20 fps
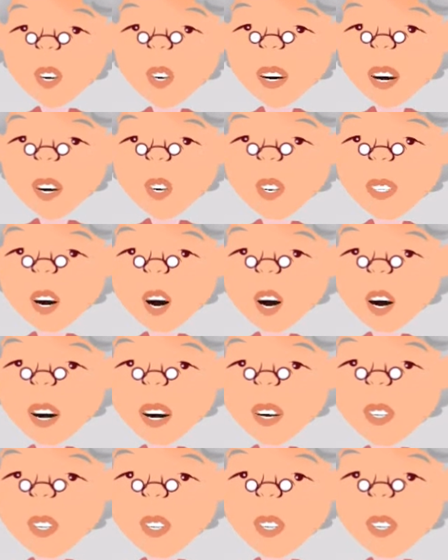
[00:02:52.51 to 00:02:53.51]
than
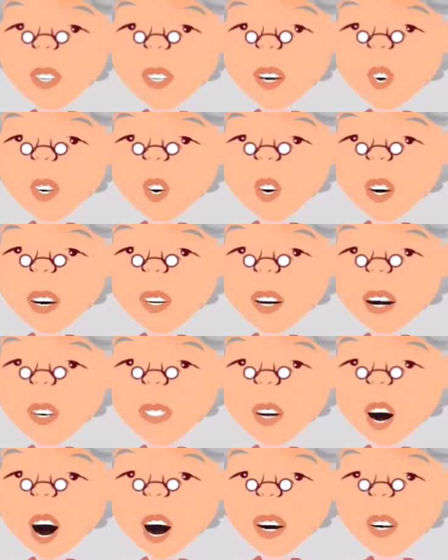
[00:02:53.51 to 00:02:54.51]
28 digits,
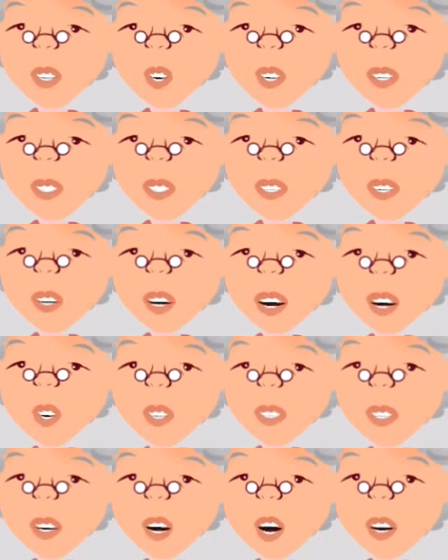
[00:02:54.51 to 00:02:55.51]
but,
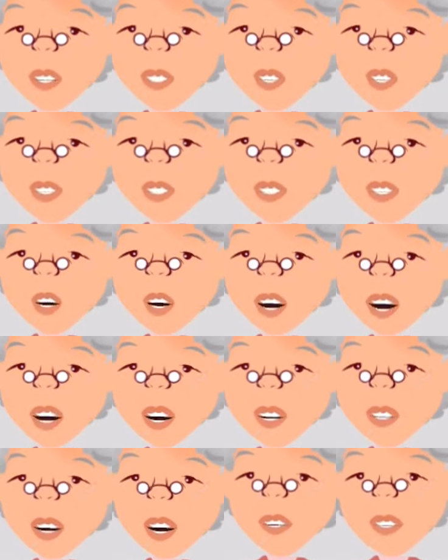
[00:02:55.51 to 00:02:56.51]
again, I
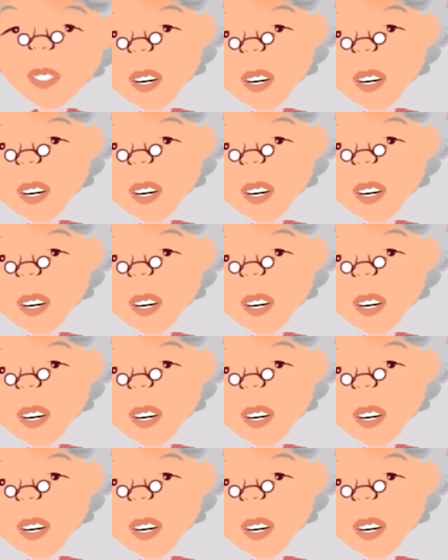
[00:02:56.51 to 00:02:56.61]
have